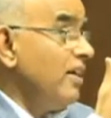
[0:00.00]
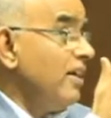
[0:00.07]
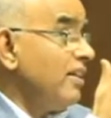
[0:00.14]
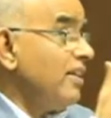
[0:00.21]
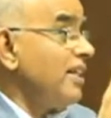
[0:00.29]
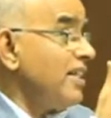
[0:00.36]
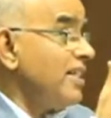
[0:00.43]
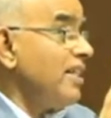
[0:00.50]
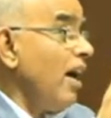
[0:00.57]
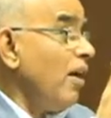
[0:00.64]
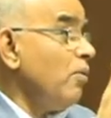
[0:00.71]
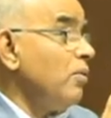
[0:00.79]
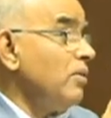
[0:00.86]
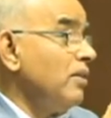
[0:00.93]
That is
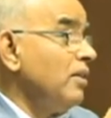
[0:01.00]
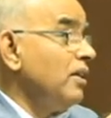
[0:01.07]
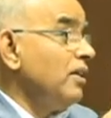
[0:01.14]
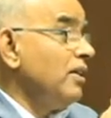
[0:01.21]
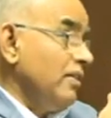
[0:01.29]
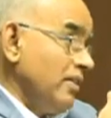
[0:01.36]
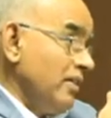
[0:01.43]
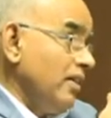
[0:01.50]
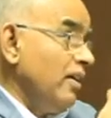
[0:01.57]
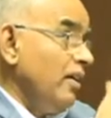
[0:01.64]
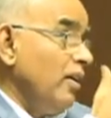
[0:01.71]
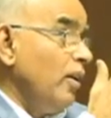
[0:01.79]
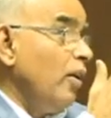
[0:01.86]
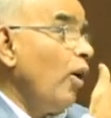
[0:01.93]
how
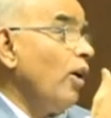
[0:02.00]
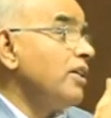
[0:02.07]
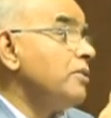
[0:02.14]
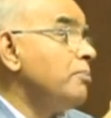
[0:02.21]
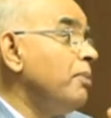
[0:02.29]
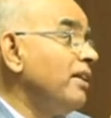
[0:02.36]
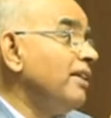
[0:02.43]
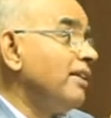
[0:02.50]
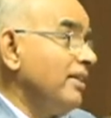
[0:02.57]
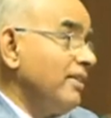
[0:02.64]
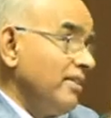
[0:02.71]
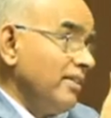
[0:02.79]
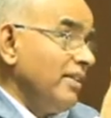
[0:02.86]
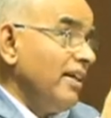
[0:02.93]
law is built.
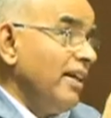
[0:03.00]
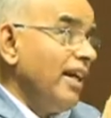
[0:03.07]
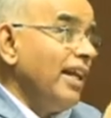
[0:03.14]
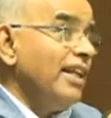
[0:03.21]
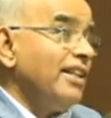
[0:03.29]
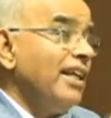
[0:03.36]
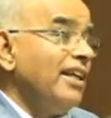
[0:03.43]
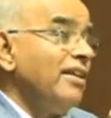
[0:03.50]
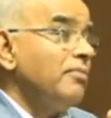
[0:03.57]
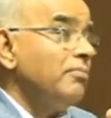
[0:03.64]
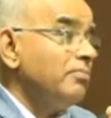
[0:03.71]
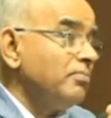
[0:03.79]
Anything?